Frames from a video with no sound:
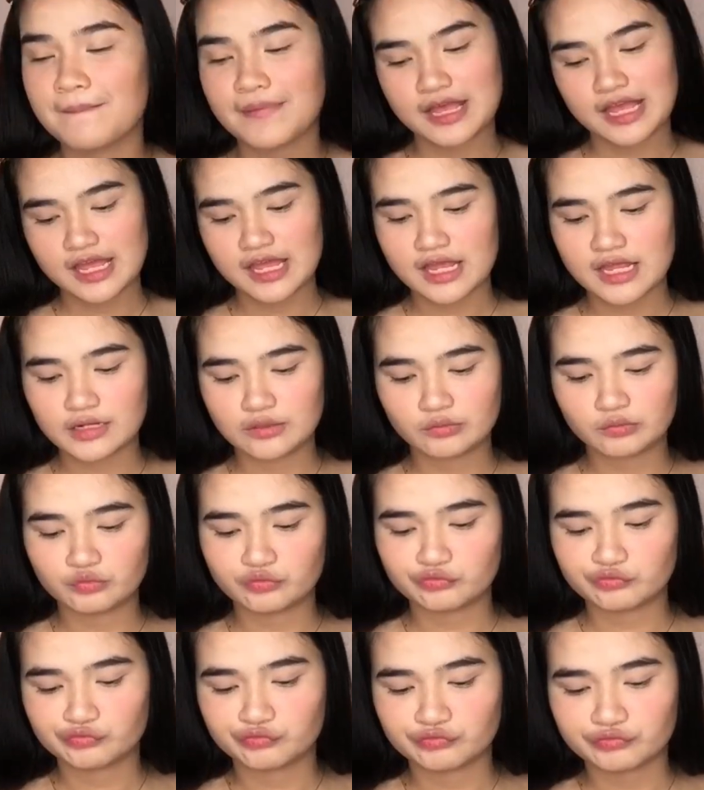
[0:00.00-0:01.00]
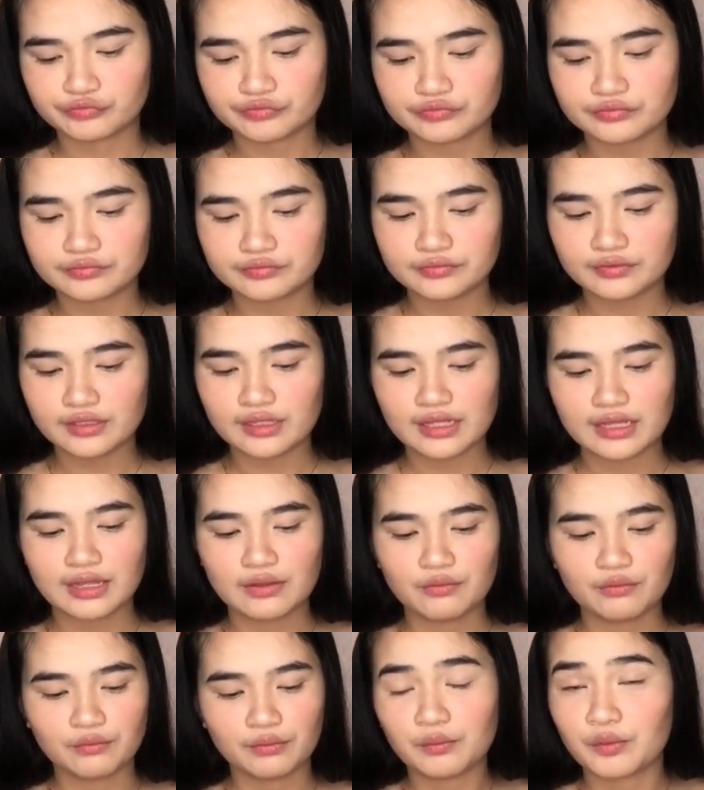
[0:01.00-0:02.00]
but
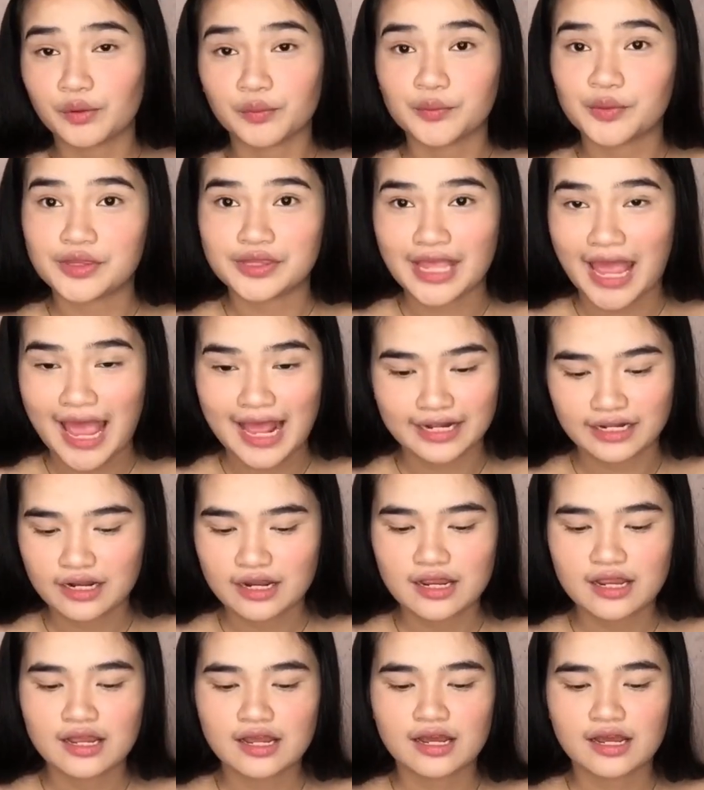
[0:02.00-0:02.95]
we'll work with that.